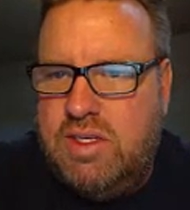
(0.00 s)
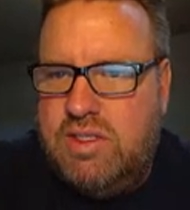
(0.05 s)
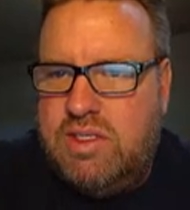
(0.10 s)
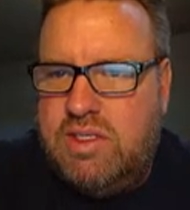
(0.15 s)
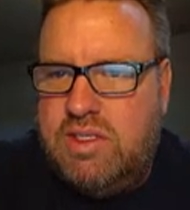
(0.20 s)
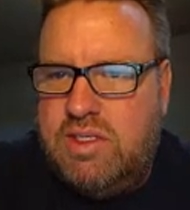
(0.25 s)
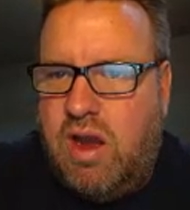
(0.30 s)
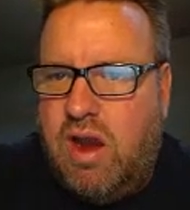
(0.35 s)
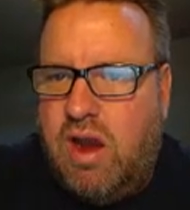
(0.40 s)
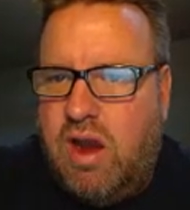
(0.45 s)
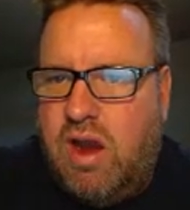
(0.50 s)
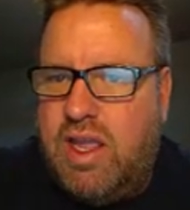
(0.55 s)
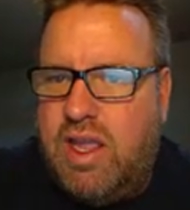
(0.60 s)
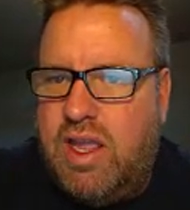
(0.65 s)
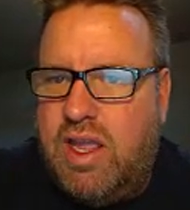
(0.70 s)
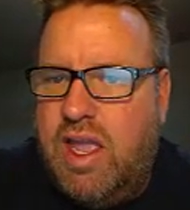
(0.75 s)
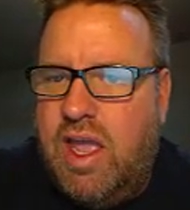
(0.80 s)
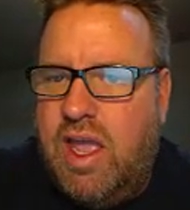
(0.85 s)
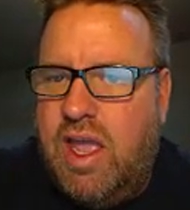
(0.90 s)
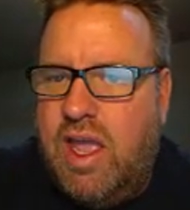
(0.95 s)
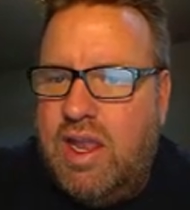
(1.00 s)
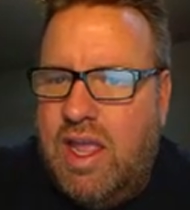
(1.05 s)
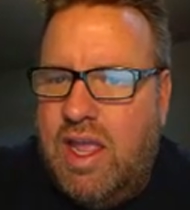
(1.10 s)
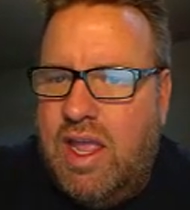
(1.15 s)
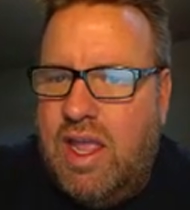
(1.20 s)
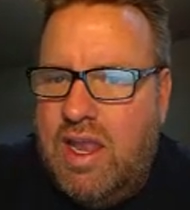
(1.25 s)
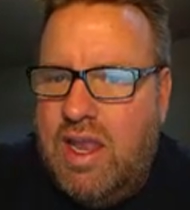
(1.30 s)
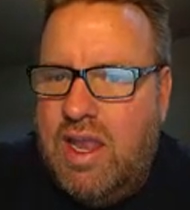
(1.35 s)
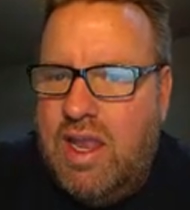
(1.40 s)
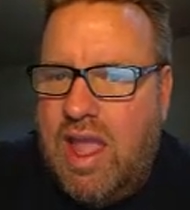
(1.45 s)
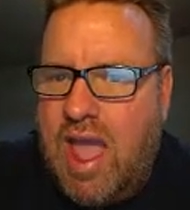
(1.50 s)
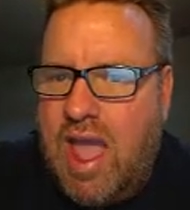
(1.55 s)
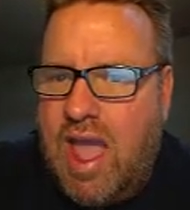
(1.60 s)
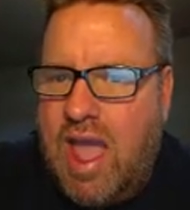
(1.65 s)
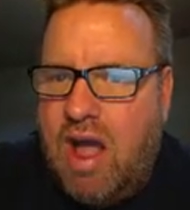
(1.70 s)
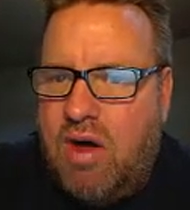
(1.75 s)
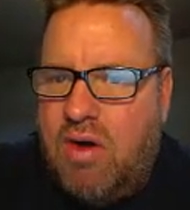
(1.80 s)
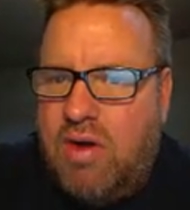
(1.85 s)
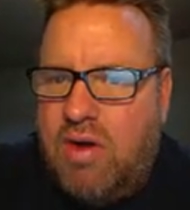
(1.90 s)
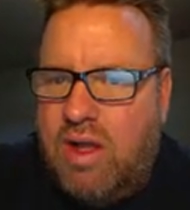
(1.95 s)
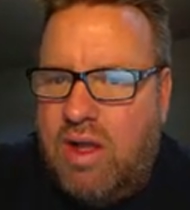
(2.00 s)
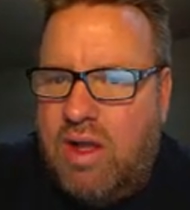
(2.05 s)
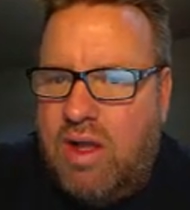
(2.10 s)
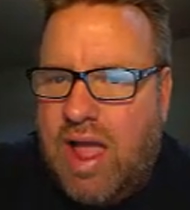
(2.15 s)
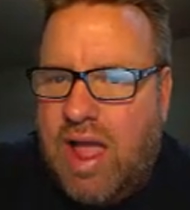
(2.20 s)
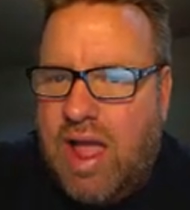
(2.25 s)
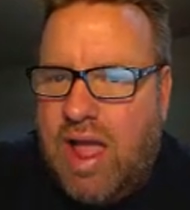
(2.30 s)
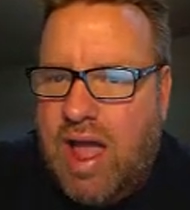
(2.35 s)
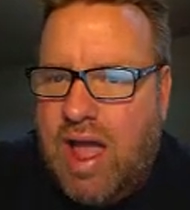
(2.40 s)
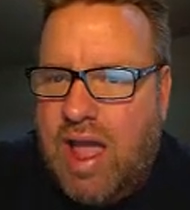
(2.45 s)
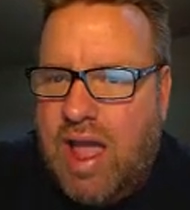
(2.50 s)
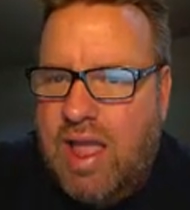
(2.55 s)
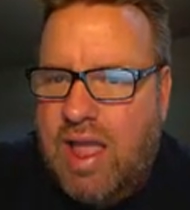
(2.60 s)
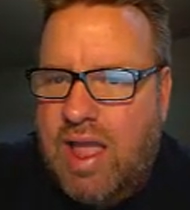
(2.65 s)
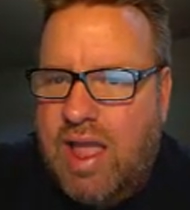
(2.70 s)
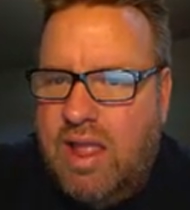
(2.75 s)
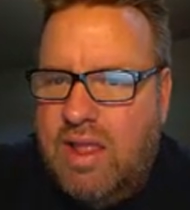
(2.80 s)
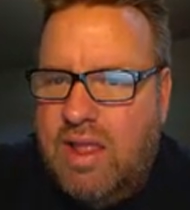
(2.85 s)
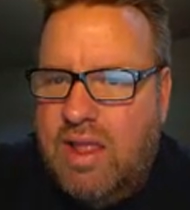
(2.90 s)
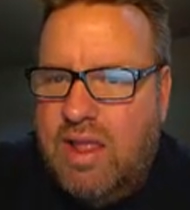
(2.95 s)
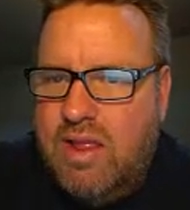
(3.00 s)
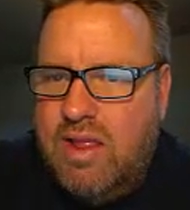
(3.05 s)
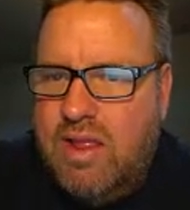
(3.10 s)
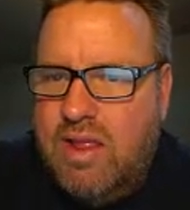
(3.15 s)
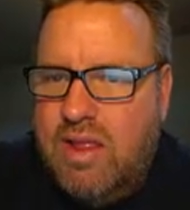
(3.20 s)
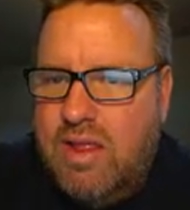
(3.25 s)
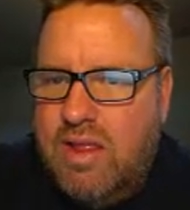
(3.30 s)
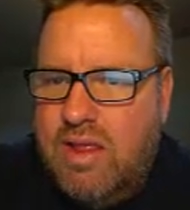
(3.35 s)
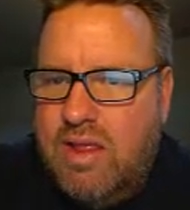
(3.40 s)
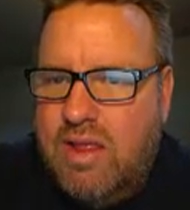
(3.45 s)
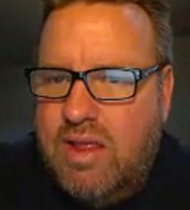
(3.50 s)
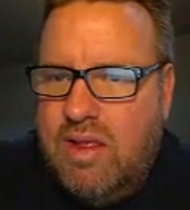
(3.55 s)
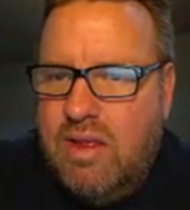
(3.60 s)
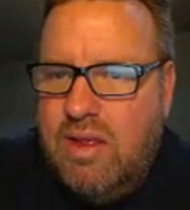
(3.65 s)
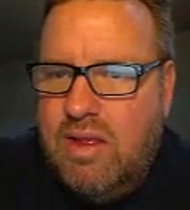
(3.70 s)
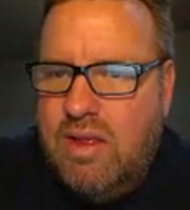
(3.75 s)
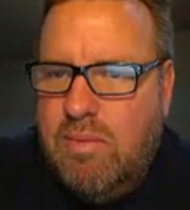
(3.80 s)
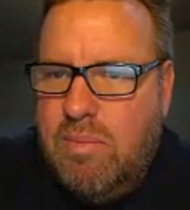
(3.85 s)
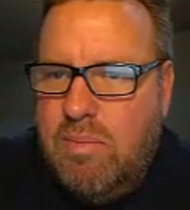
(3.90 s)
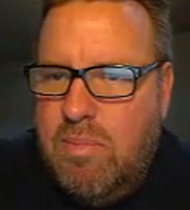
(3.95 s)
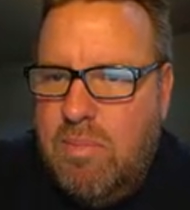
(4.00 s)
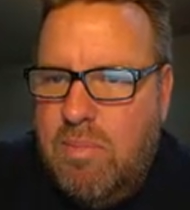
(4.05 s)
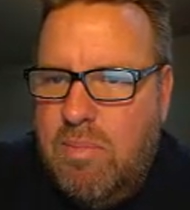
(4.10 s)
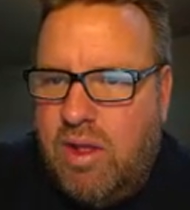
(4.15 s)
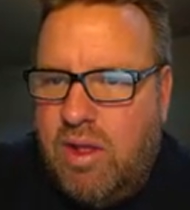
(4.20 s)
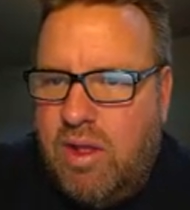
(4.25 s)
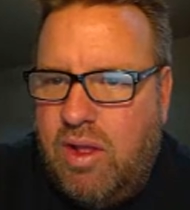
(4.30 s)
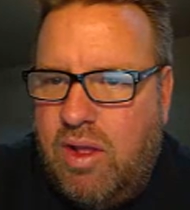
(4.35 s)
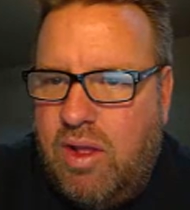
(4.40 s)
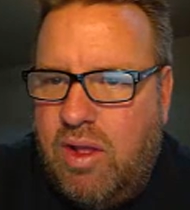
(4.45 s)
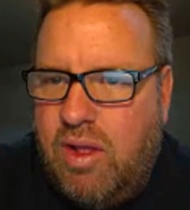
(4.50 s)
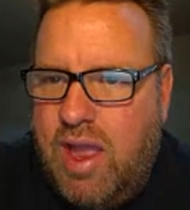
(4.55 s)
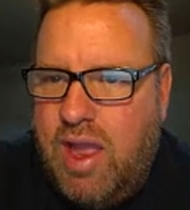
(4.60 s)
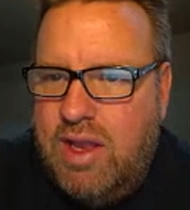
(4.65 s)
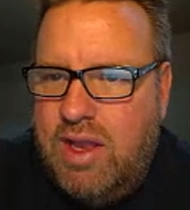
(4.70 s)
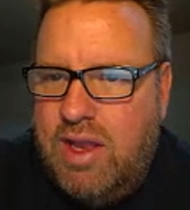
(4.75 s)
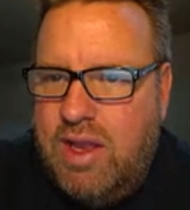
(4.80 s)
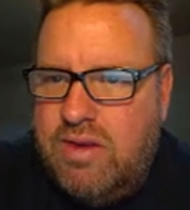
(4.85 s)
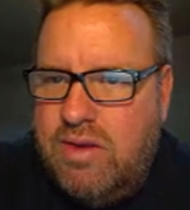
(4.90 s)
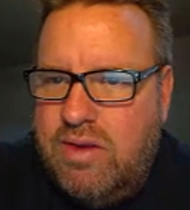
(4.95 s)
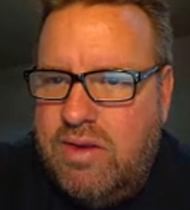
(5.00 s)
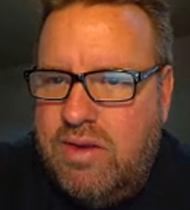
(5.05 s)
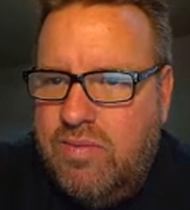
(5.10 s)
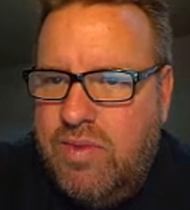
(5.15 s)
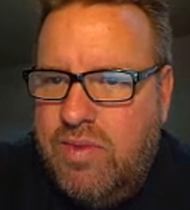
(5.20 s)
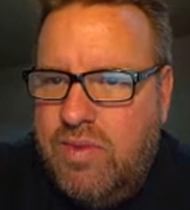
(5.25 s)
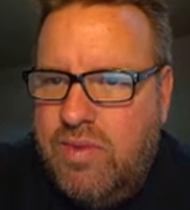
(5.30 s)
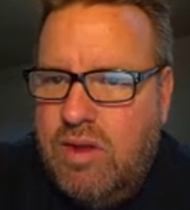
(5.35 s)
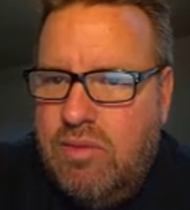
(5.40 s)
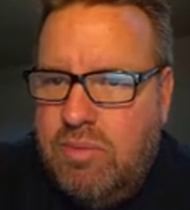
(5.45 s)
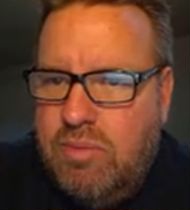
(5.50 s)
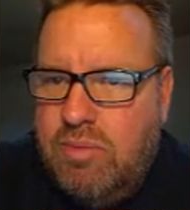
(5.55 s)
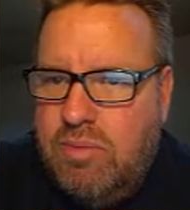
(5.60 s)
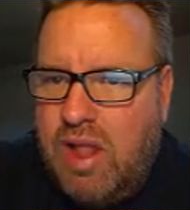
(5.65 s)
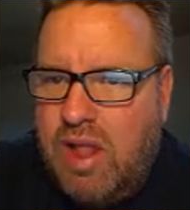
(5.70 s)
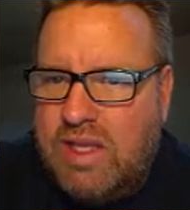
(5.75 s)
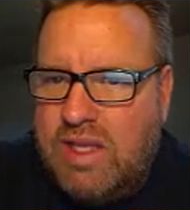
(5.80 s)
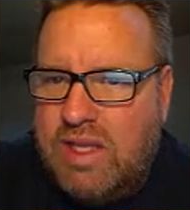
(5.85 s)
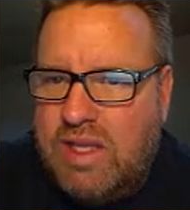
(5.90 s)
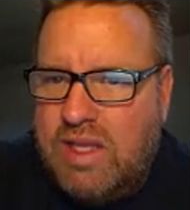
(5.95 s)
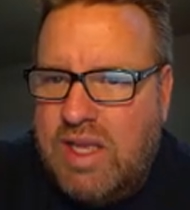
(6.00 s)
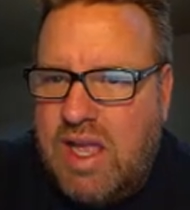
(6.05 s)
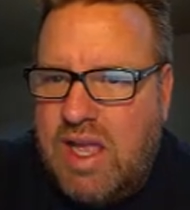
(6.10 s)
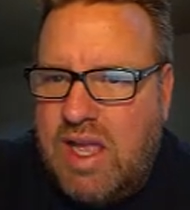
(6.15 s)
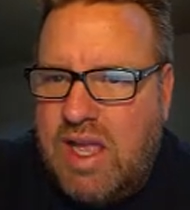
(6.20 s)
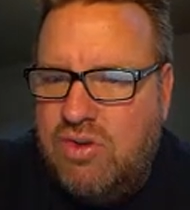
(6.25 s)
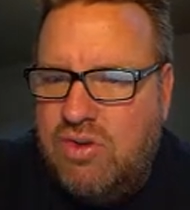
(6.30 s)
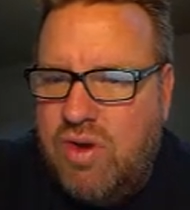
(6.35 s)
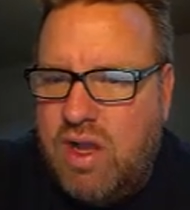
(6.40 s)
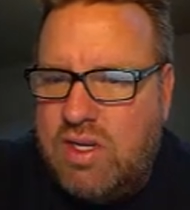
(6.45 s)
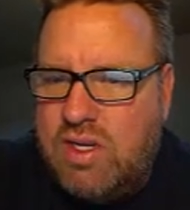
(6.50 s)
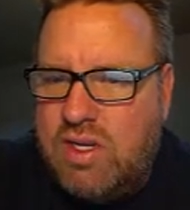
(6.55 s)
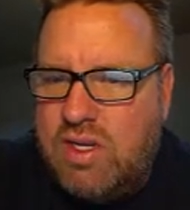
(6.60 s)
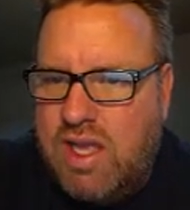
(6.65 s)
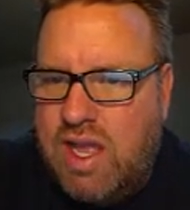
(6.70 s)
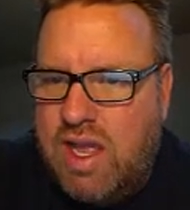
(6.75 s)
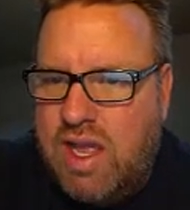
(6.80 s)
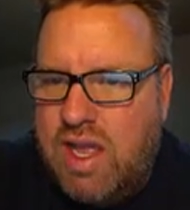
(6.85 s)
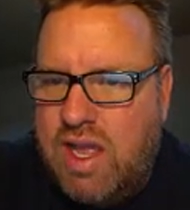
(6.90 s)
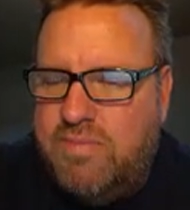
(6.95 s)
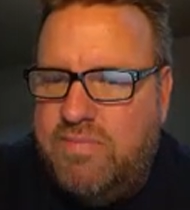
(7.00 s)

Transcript: are, again, any alkali metal, right? Plus hydroxide.